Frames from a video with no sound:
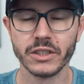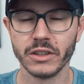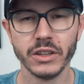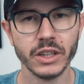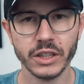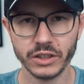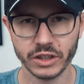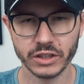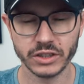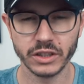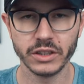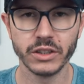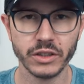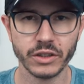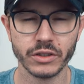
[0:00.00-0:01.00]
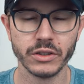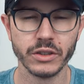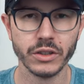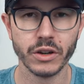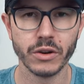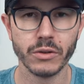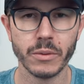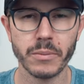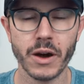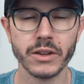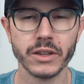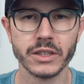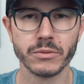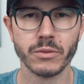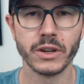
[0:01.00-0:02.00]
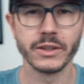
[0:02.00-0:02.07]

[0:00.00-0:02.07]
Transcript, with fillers: So just that you know about this